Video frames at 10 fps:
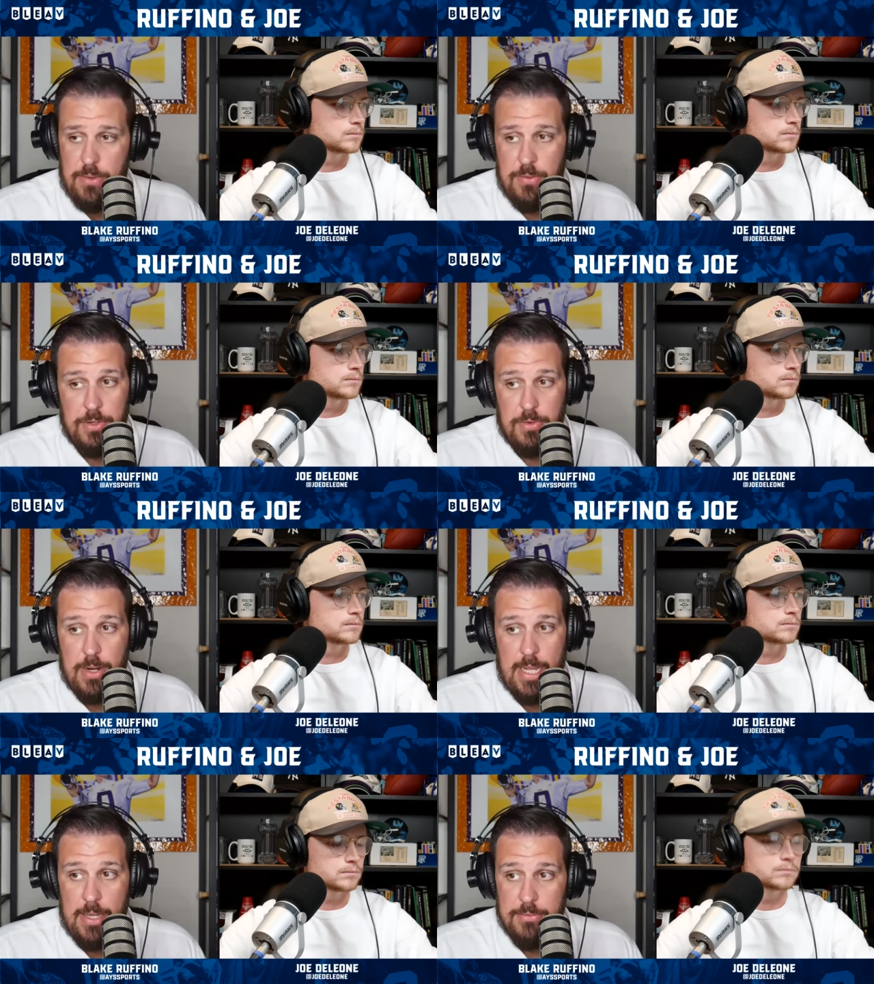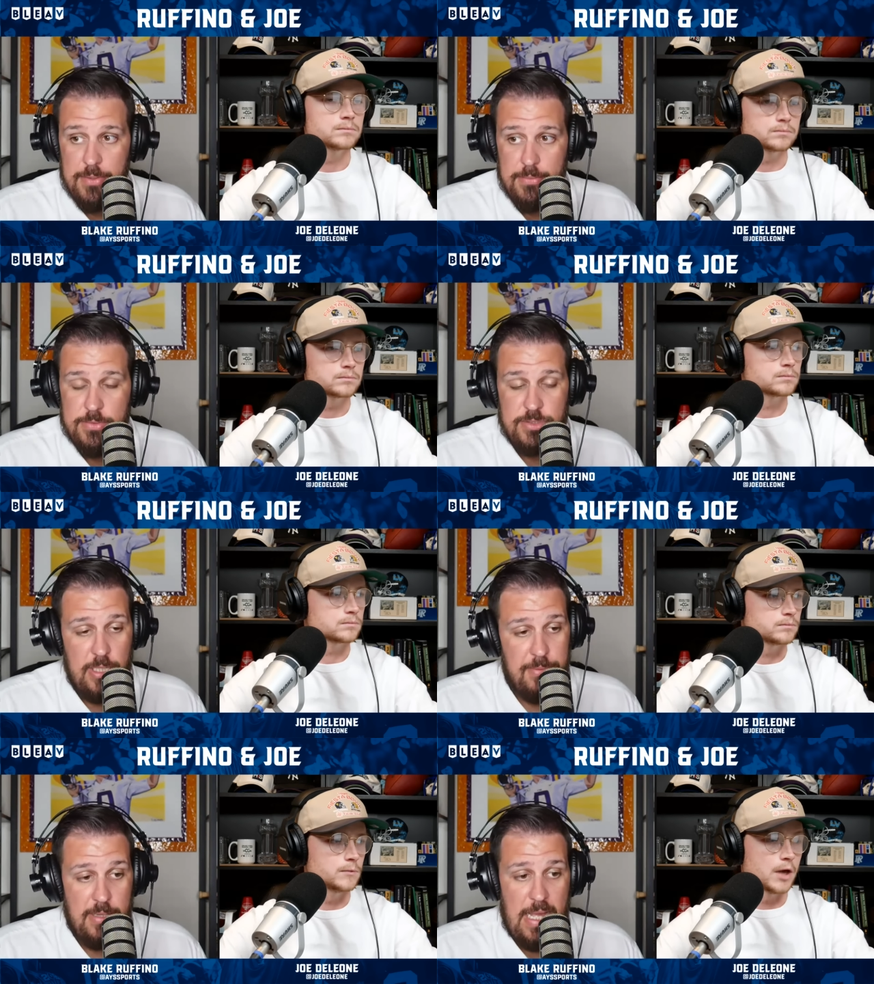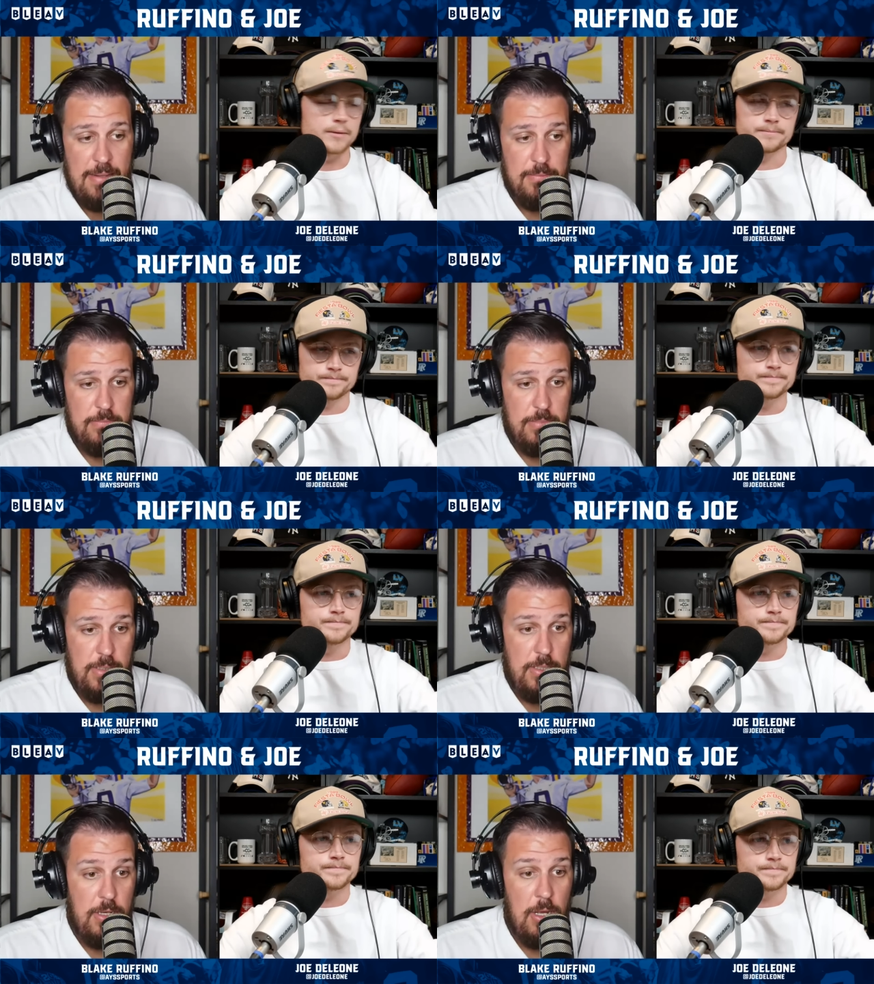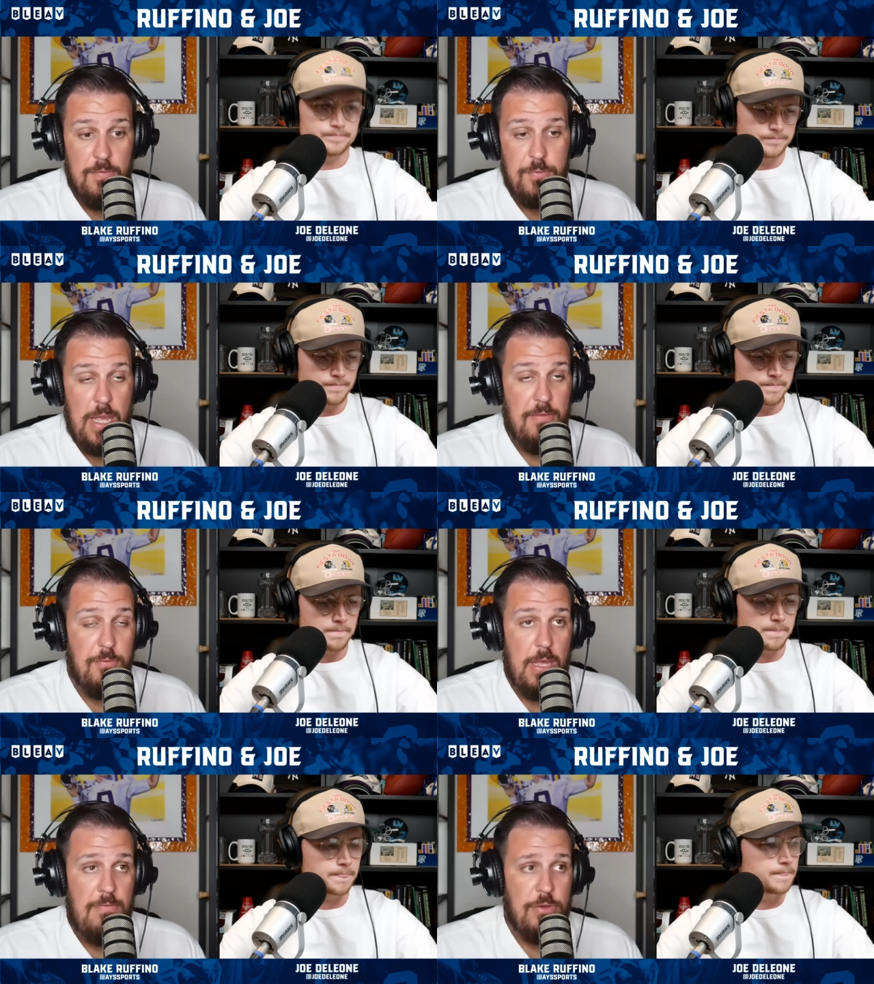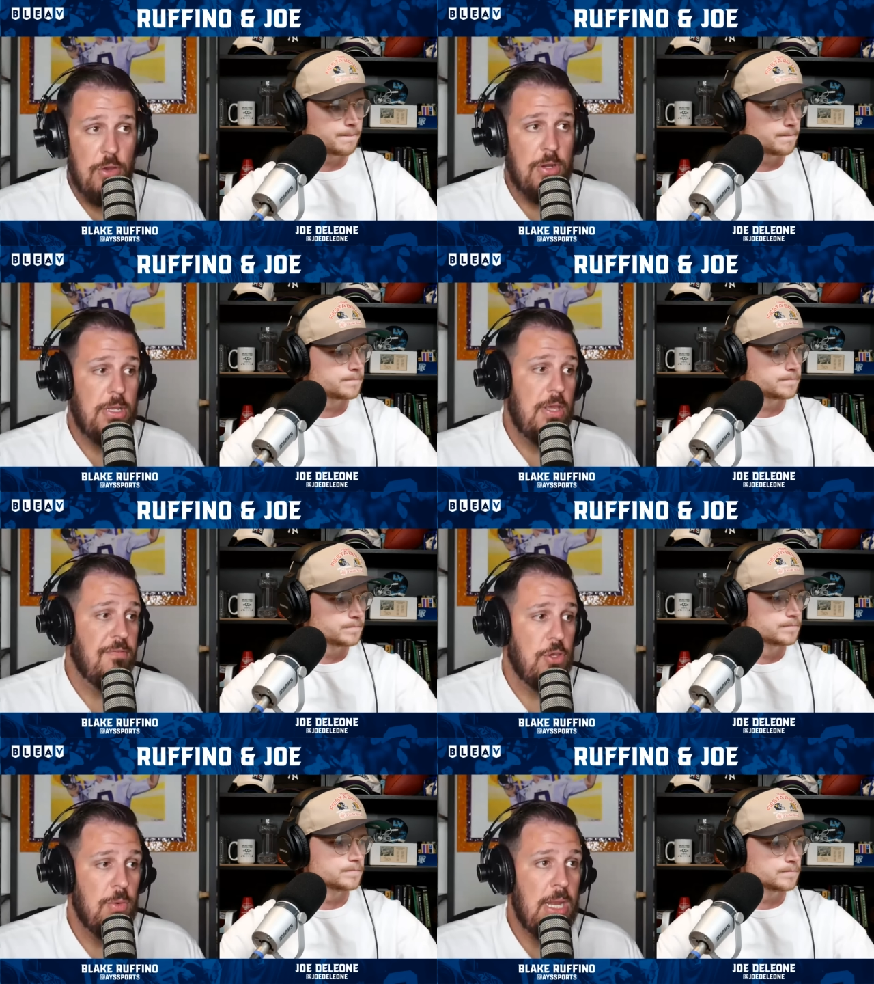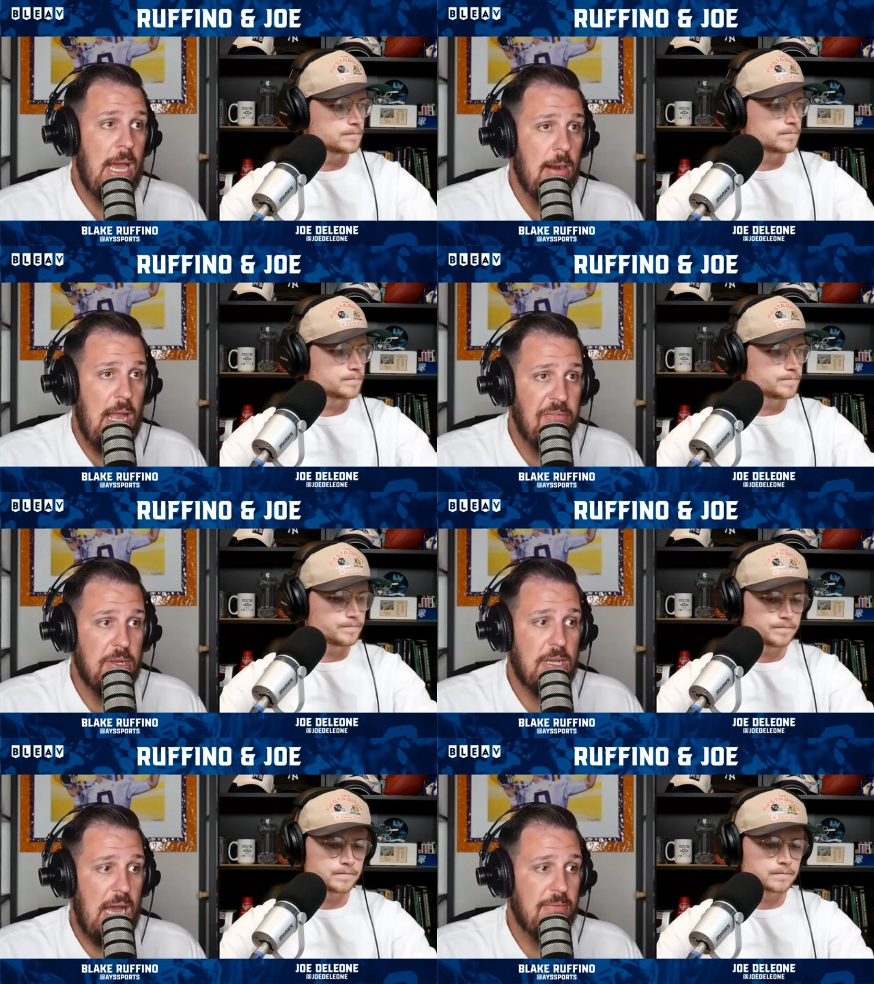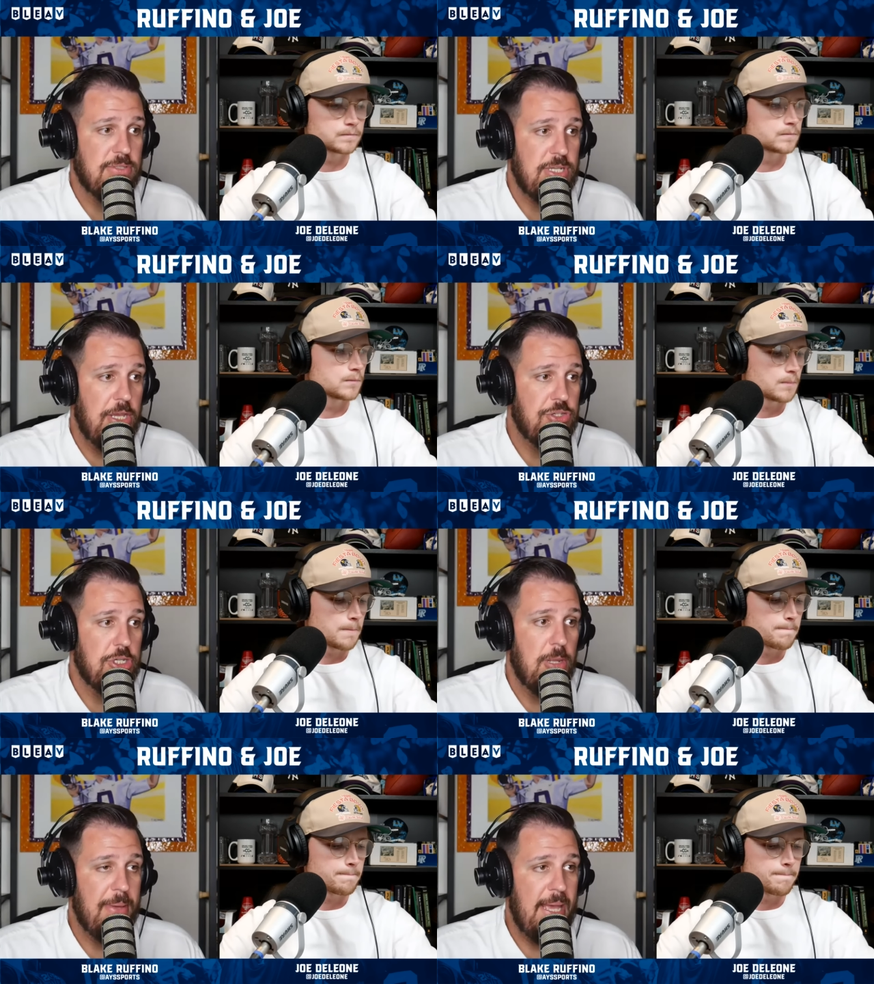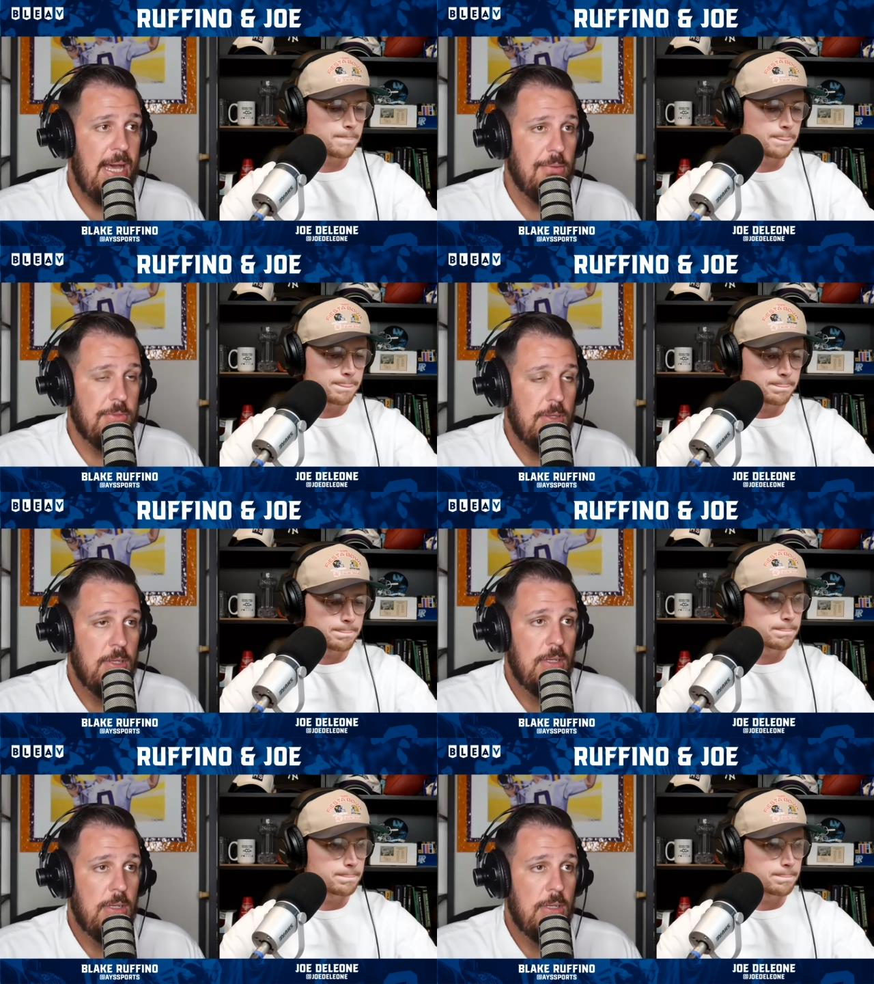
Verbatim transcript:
Speaker 1: on the ground. Something that you know, if if if you're if you and I are having a conversation about